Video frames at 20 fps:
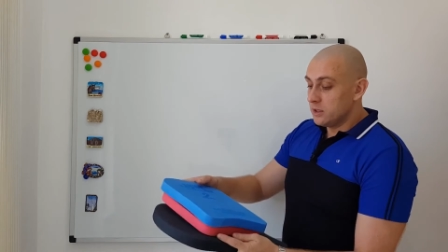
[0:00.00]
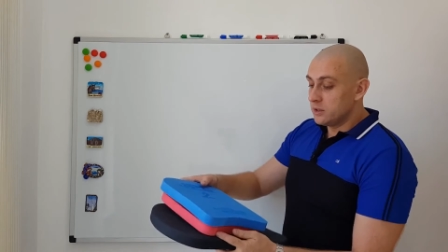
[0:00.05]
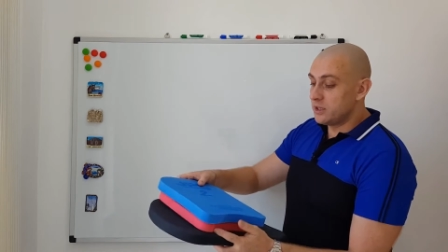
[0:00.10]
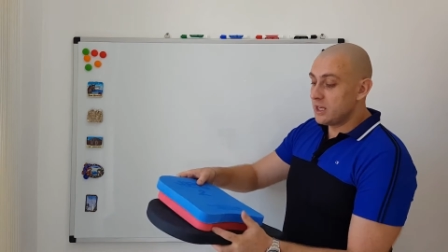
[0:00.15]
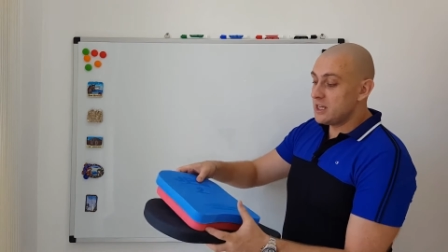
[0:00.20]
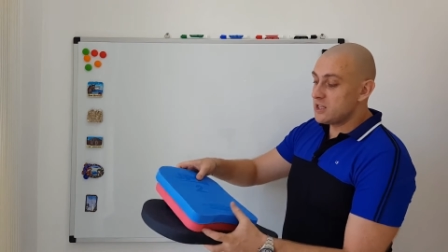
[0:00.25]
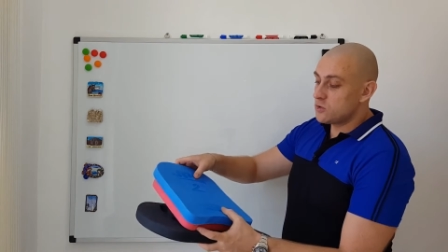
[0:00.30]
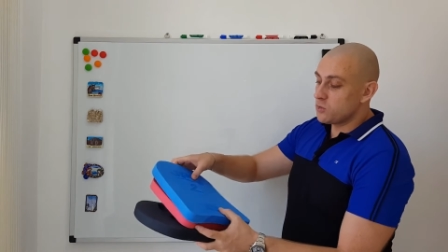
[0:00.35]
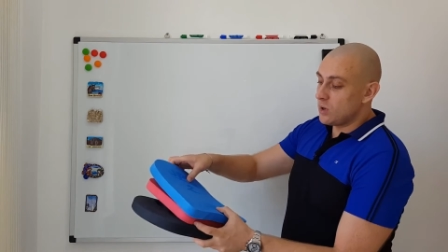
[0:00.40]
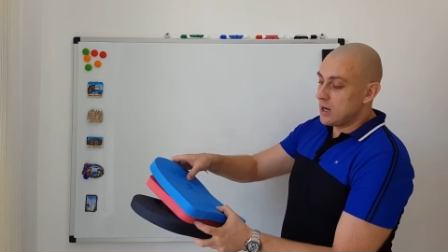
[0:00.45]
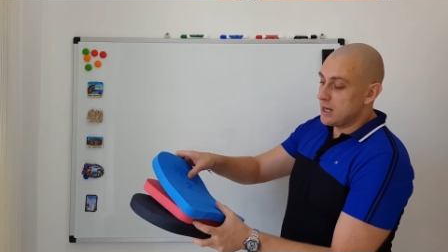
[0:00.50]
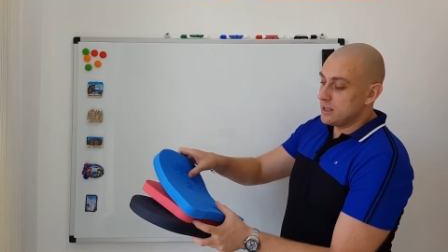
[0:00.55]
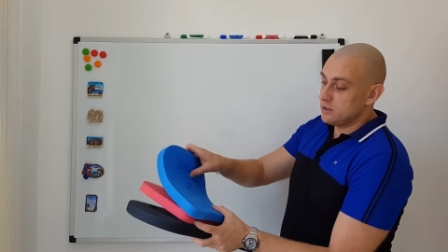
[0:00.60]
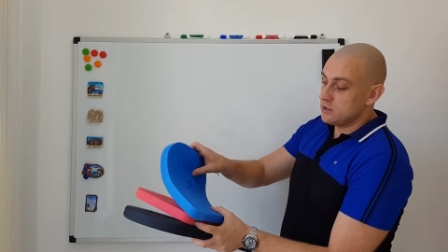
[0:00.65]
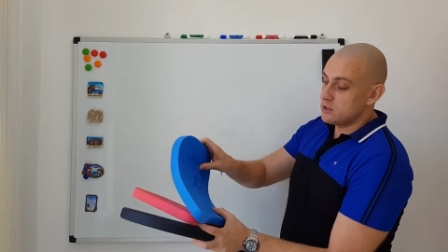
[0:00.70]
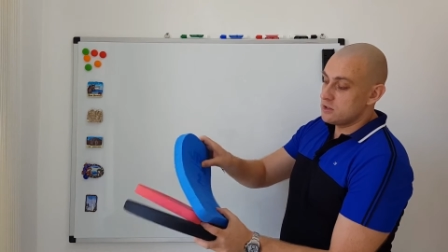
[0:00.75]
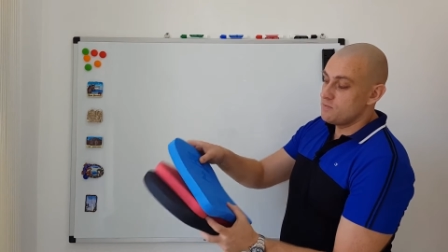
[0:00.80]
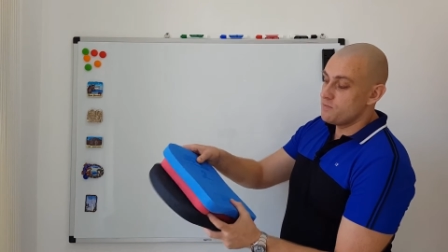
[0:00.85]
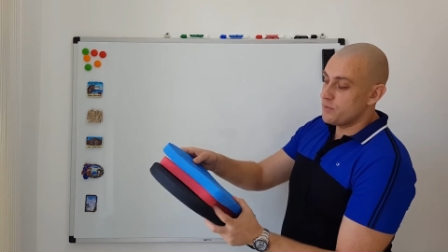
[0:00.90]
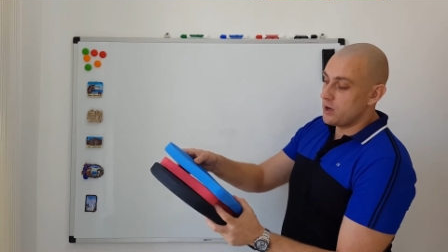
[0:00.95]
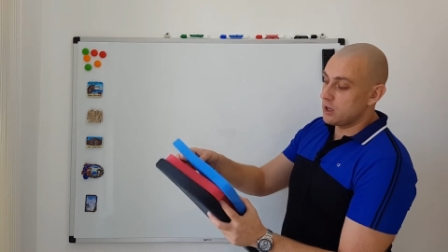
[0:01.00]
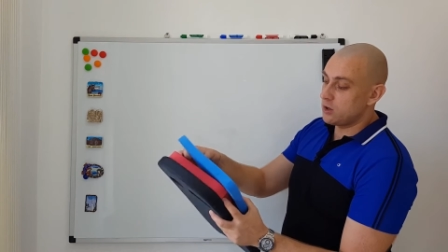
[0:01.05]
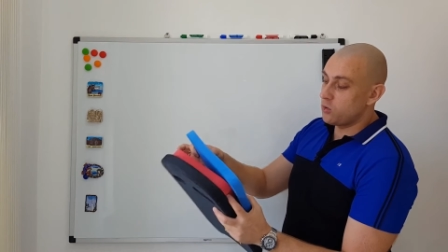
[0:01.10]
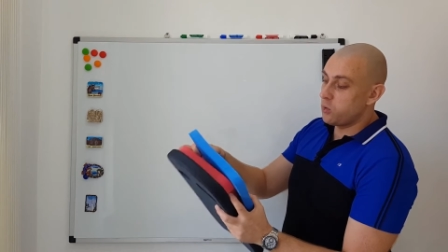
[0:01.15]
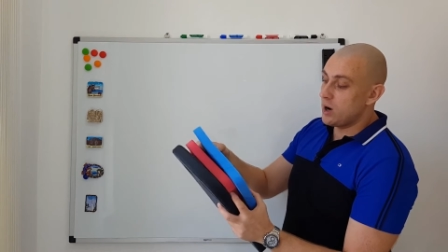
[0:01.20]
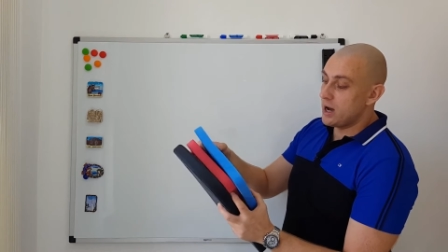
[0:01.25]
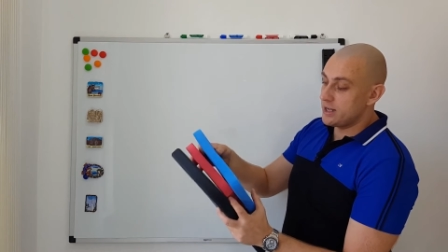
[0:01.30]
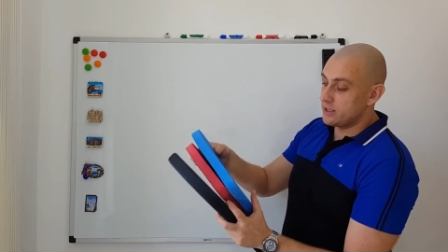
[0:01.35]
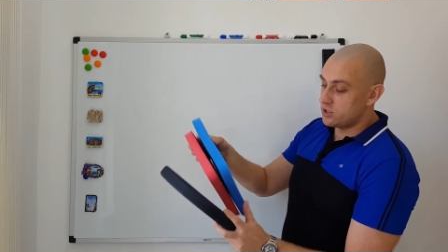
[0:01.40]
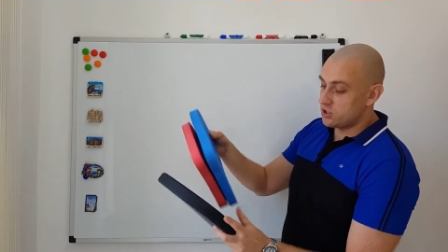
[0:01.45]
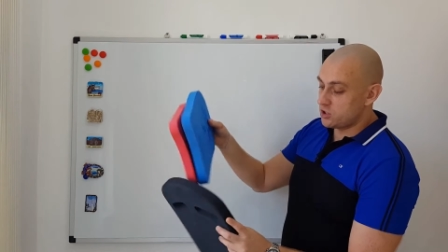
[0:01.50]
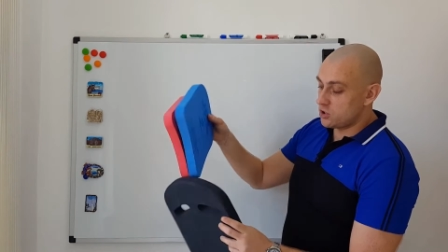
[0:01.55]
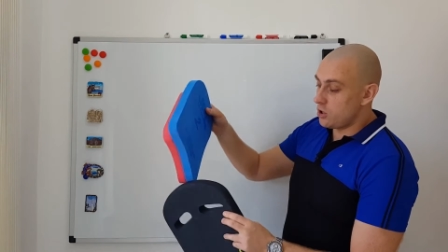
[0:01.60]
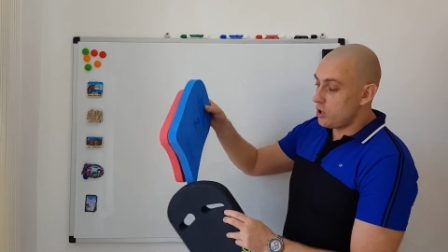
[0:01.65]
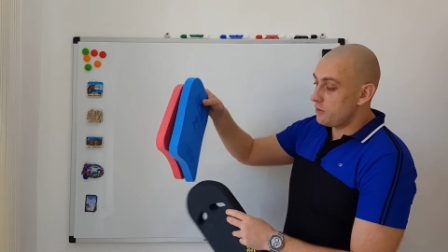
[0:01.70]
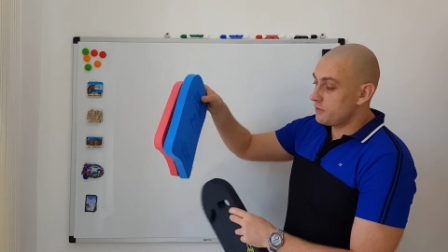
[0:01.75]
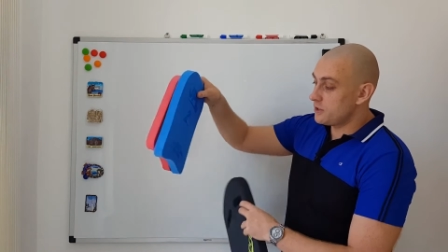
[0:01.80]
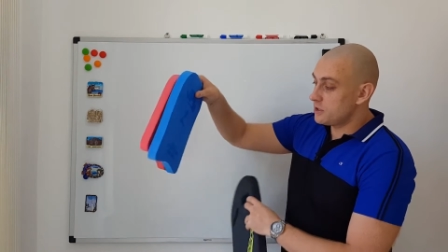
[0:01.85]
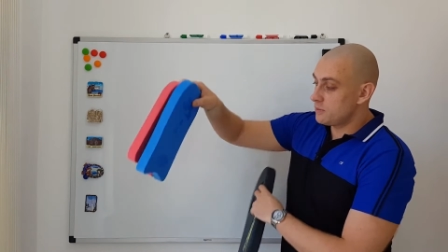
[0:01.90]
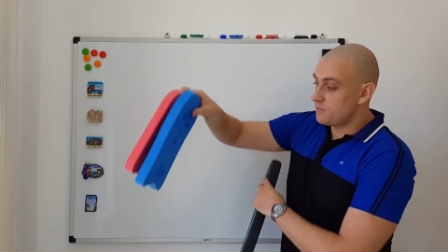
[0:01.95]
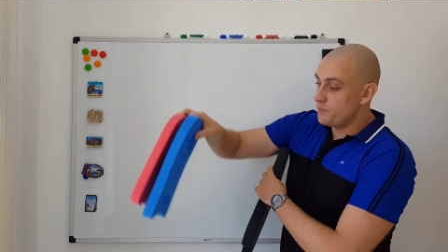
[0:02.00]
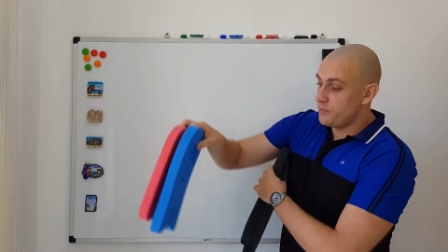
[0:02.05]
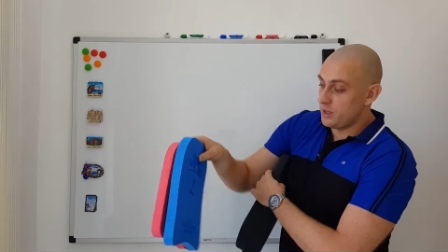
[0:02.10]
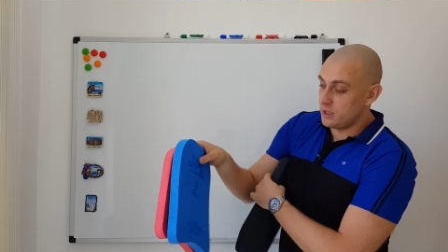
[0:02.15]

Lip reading: These ones are quite soft.